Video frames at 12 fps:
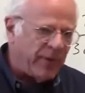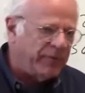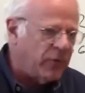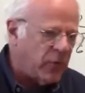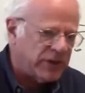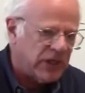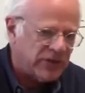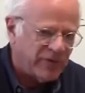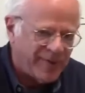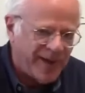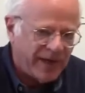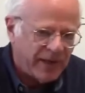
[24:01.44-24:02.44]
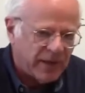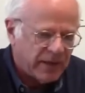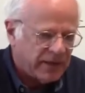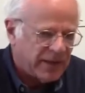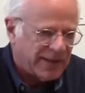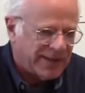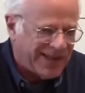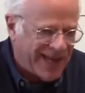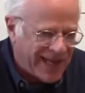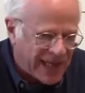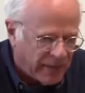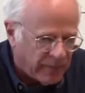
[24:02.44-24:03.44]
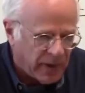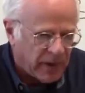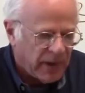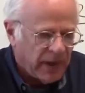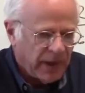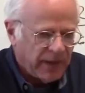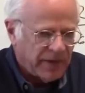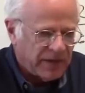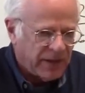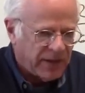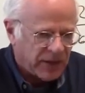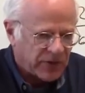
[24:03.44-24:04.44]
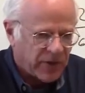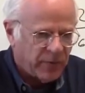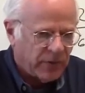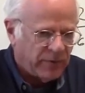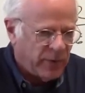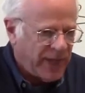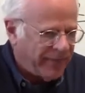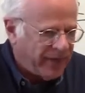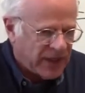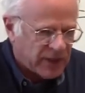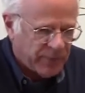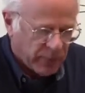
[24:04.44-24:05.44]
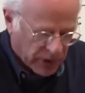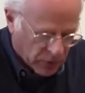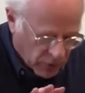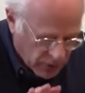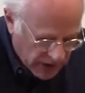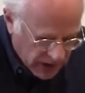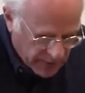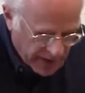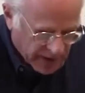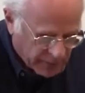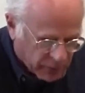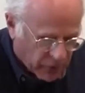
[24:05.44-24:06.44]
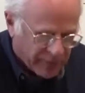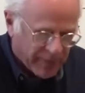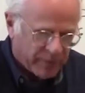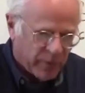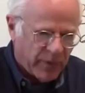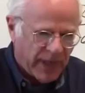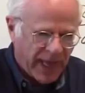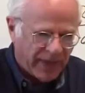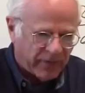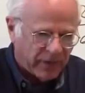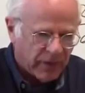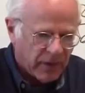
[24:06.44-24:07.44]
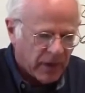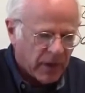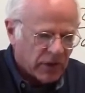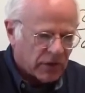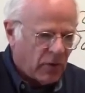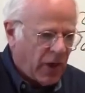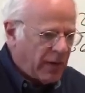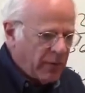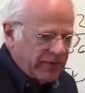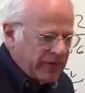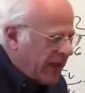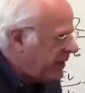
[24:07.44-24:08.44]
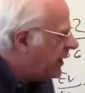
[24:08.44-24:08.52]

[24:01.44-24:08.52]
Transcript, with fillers: labor force is remaining the same in this industry. When we haven't ex we could expand employment, but we haven't. So all we've